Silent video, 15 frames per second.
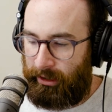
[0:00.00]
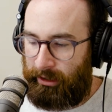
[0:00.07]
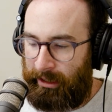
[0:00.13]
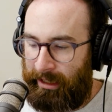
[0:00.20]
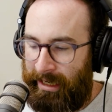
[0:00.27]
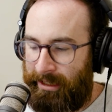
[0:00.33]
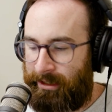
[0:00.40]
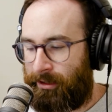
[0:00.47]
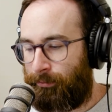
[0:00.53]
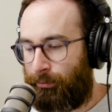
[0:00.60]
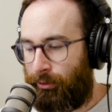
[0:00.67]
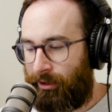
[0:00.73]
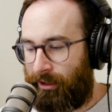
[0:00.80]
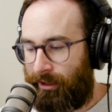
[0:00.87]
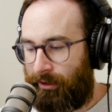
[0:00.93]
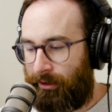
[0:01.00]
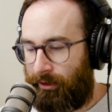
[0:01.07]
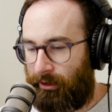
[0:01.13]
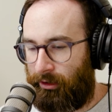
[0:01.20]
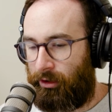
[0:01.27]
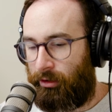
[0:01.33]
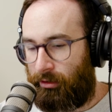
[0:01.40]
I had to put in
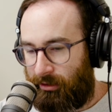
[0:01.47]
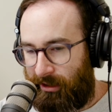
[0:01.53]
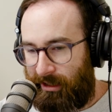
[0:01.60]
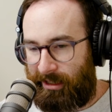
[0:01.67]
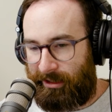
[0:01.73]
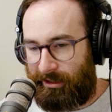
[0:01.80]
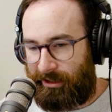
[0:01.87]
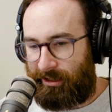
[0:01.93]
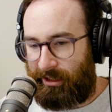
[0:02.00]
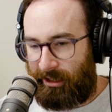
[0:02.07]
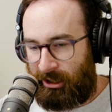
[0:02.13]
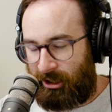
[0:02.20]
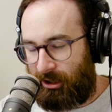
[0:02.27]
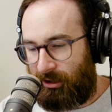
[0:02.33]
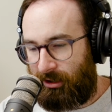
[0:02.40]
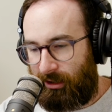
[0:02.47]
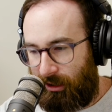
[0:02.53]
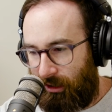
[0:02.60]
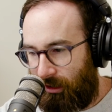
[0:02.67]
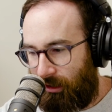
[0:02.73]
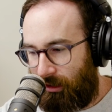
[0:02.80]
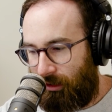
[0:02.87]
the lockdown section
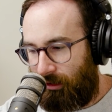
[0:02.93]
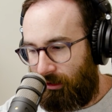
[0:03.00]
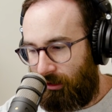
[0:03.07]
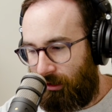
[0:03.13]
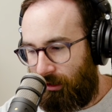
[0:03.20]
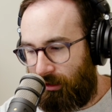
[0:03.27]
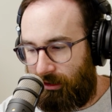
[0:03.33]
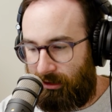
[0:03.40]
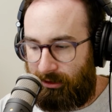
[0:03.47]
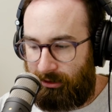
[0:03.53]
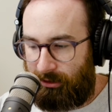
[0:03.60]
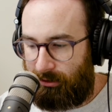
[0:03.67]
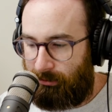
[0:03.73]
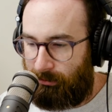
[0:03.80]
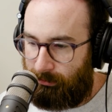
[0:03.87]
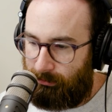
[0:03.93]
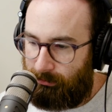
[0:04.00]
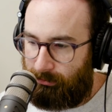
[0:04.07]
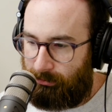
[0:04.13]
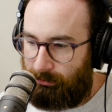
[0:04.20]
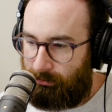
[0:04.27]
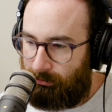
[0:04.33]
in and
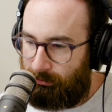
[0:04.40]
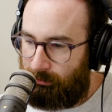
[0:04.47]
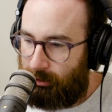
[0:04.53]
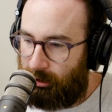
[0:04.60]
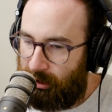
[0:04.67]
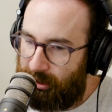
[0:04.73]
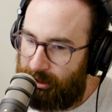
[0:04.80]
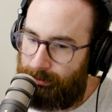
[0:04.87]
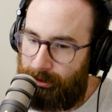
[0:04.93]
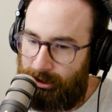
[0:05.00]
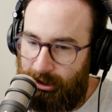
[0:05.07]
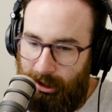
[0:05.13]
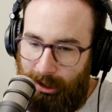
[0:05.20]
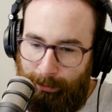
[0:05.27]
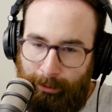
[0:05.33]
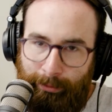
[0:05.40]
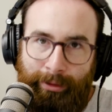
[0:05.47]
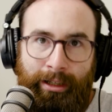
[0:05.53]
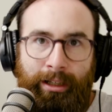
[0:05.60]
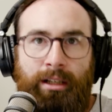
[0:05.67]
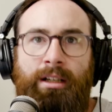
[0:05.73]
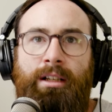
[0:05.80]
kind of switch it up a
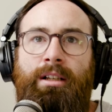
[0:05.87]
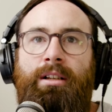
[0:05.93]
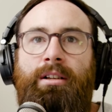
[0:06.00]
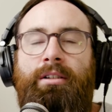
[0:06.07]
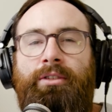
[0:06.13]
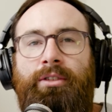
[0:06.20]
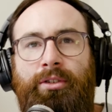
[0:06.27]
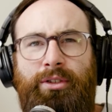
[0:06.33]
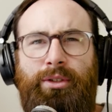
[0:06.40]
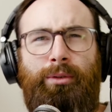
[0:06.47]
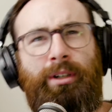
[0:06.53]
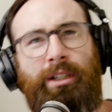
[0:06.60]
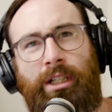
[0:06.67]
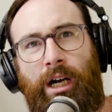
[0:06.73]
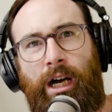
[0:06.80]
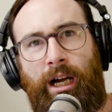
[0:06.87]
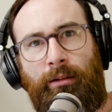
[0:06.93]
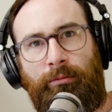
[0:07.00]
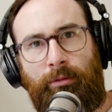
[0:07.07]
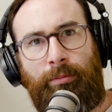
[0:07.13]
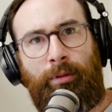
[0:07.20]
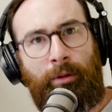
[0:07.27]
bit. So story time
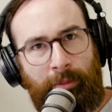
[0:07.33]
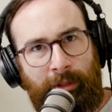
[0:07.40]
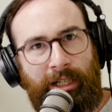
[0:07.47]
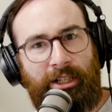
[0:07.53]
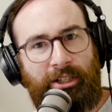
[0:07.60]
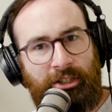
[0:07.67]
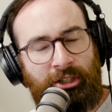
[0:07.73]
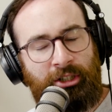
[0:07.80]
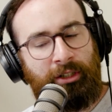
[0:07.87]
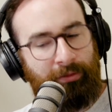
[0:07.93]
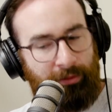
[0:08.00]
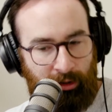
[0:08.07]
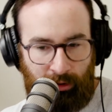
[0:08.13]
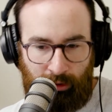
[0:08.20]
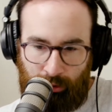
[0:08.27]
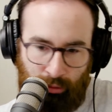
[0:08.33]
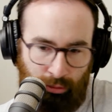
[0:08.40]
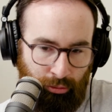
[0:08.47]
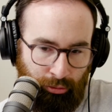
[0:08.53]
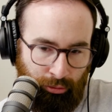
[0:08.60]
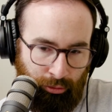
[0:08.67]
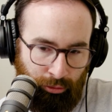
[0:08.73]
will probably get shifted
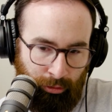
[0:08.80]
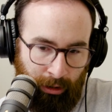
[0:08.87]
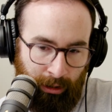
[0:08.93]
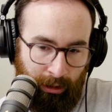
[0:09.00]
to